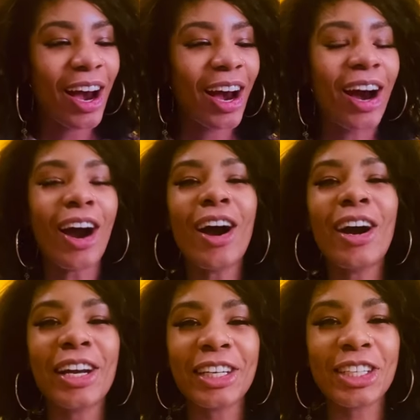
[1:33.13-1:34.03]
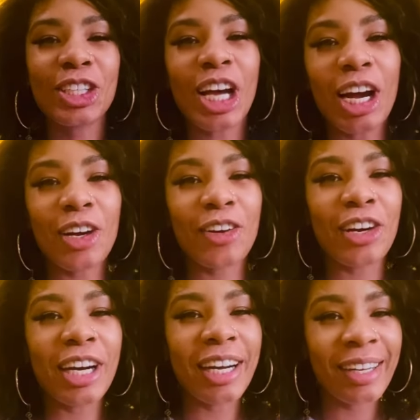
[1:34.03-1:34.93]
heart
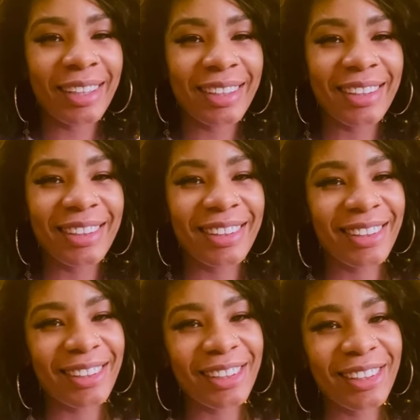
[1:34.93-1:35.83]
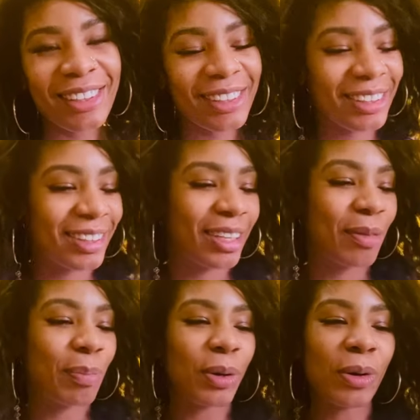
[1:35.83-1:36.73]
chakra
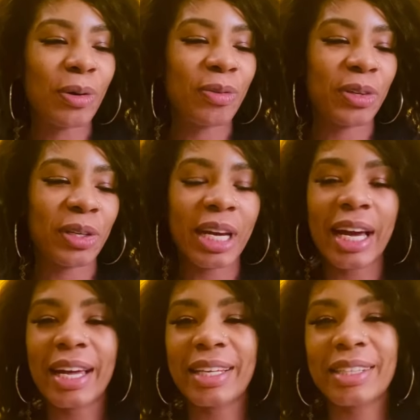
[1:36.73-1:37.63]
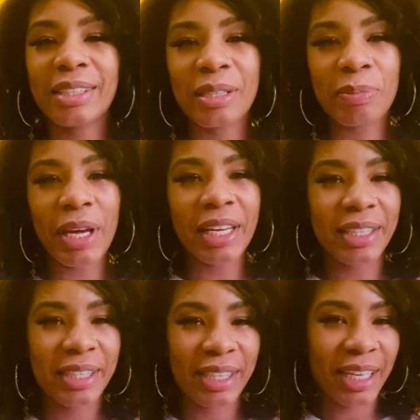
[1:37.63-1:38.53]
bowl for you guys, a Tibetan
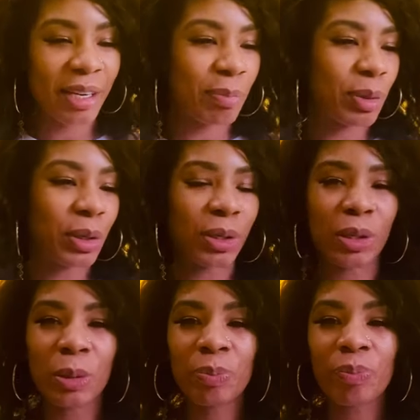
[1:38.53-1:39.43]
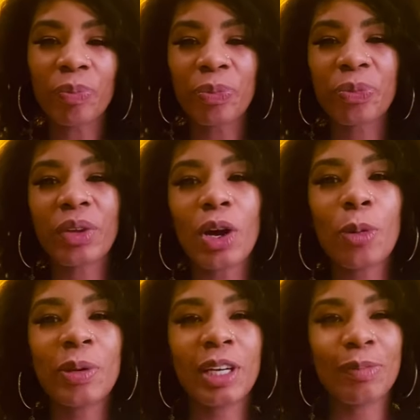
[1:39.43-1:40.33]
singing bowl.
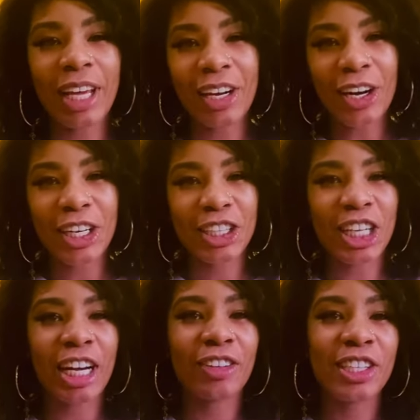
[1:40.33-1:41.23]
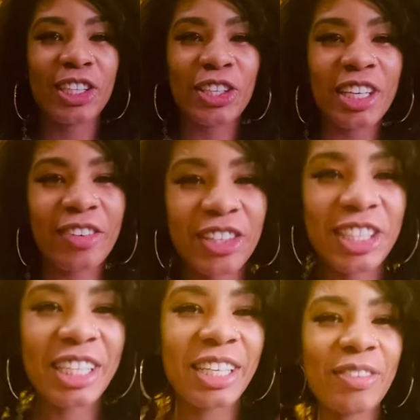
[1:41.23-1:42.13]
Open up that heart chakra so you can
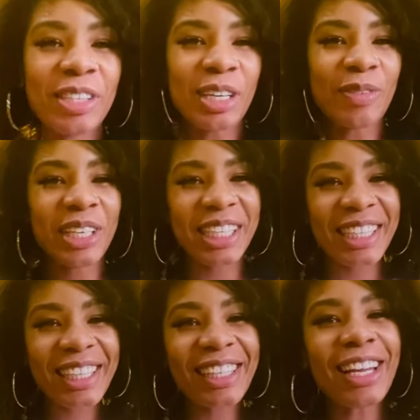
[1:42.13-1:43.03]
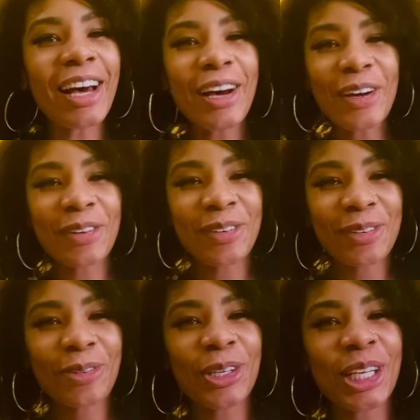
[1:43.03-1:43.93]
receive some of this love,
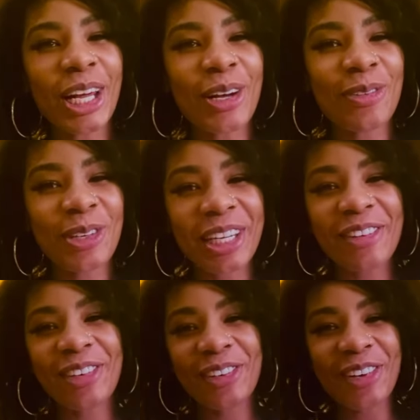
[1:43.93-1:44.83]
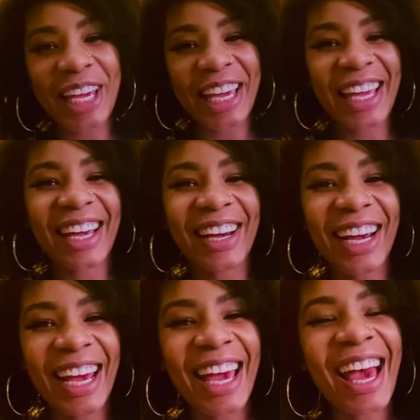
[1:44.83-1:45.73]
free love we're giving away here
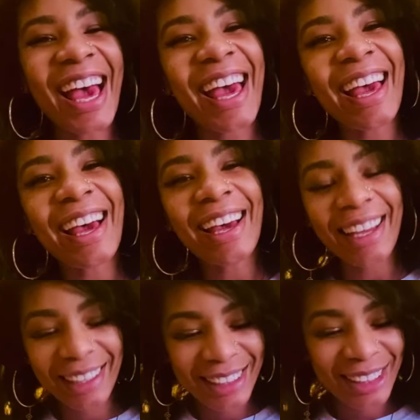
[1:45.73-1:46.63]
and